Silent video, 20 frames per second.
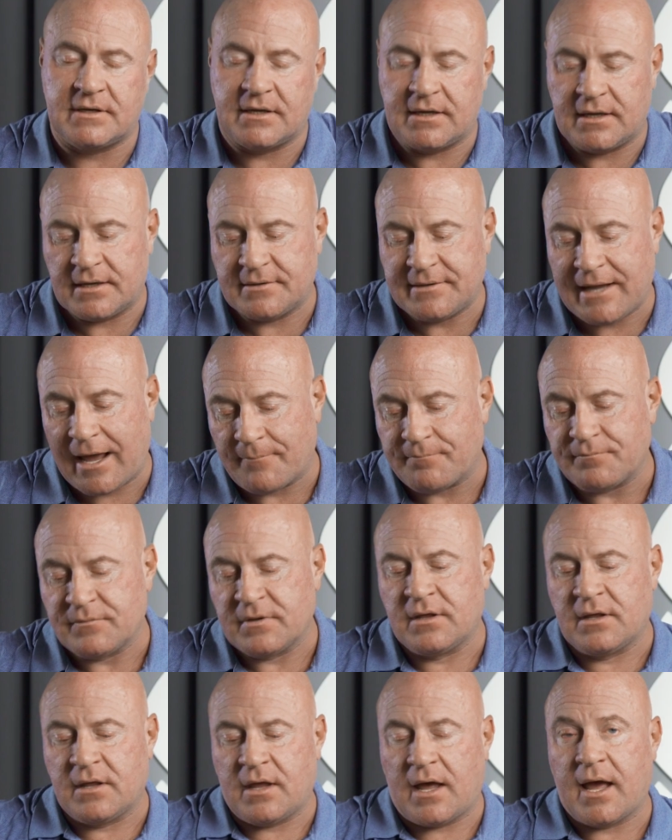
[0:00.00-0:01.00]
Now,
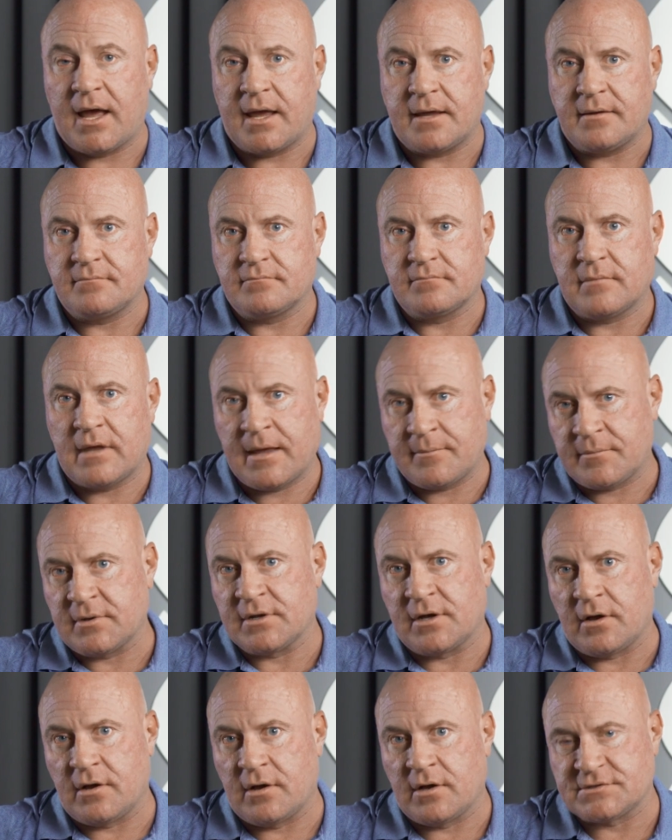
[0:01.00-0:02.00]
I am
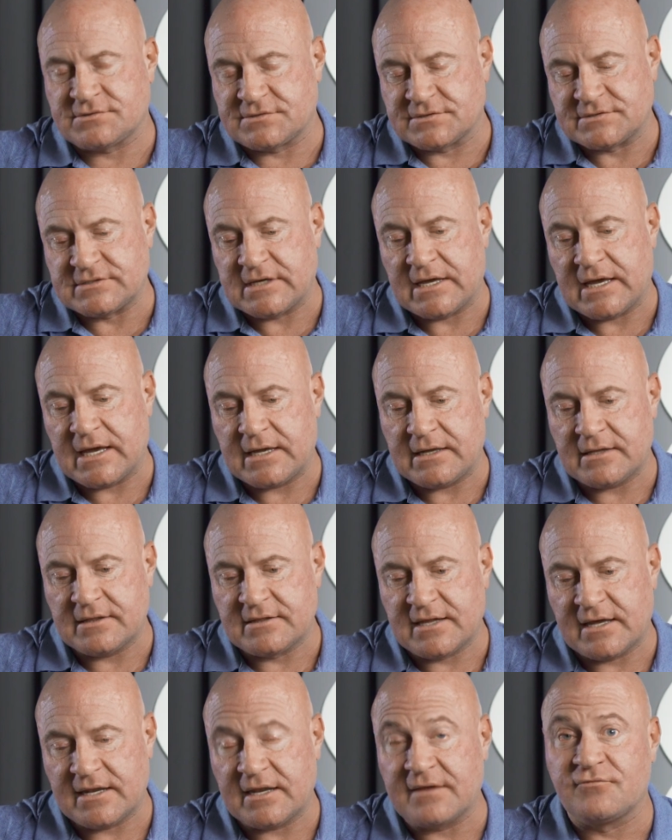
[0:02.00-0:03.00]
going to also say
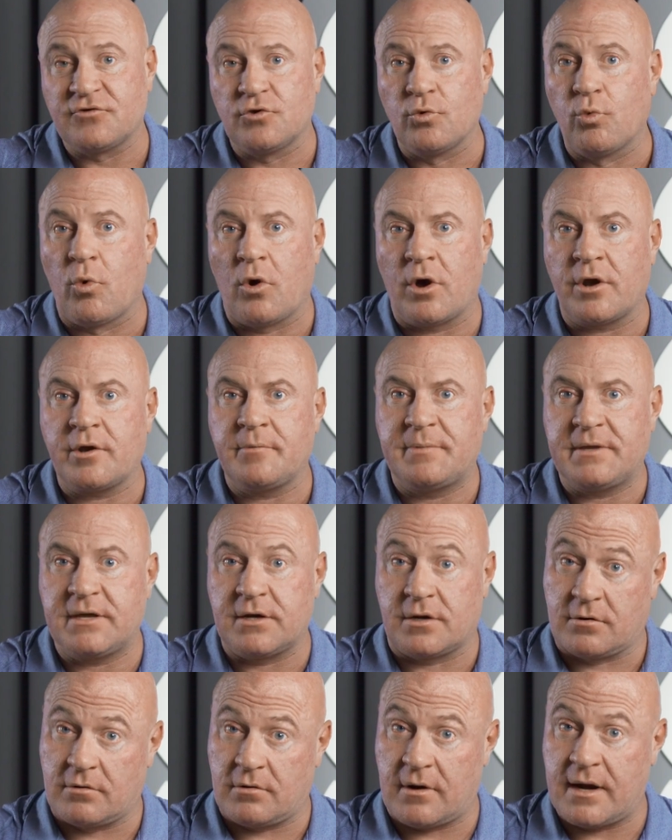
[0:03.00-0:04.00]
that if you want to be
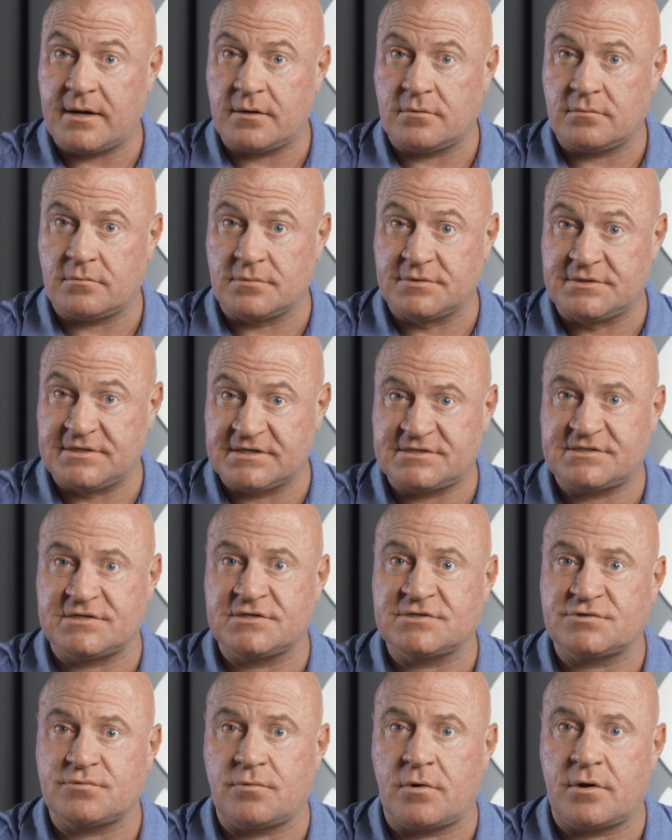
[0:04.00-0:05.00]
a great
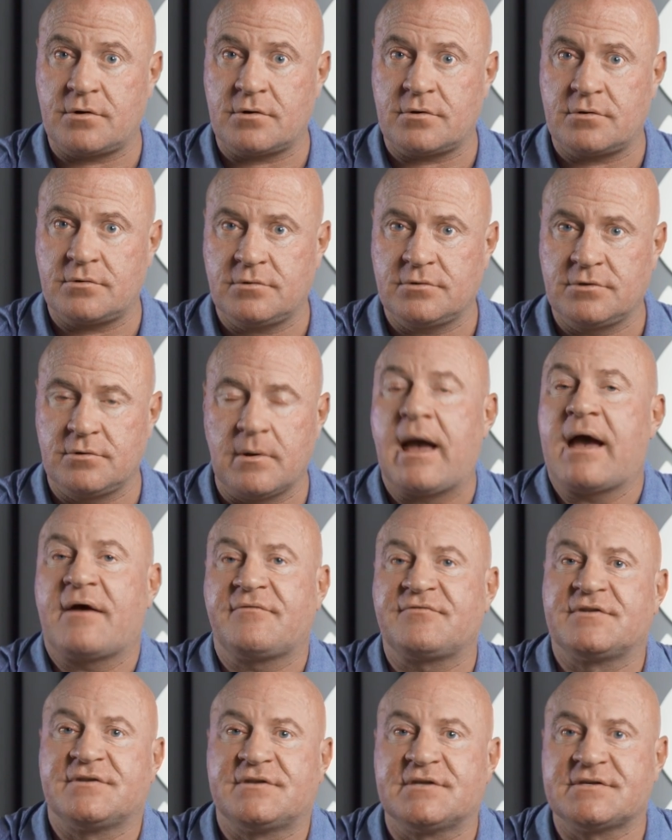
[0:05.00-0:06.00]
distance runner, you
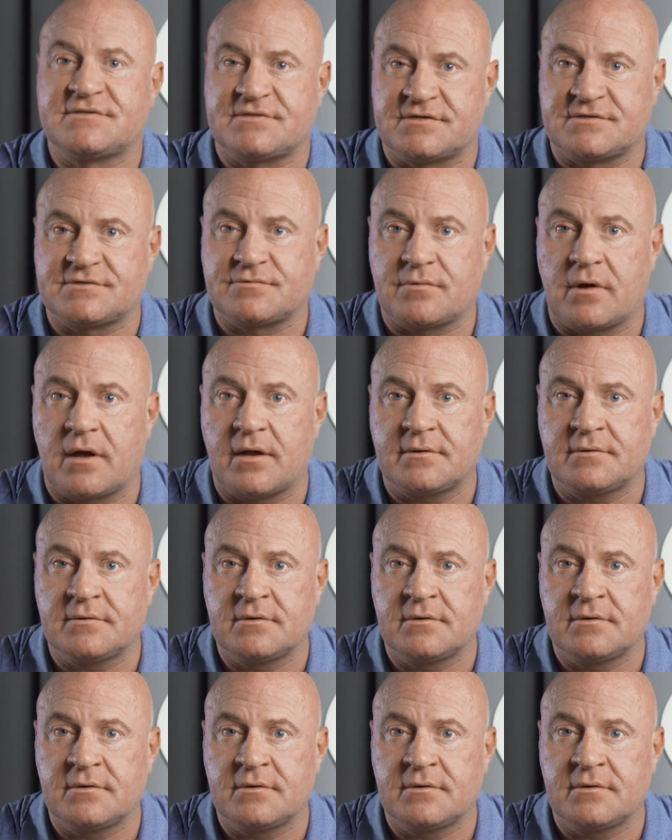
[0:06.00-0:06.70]
have to distance run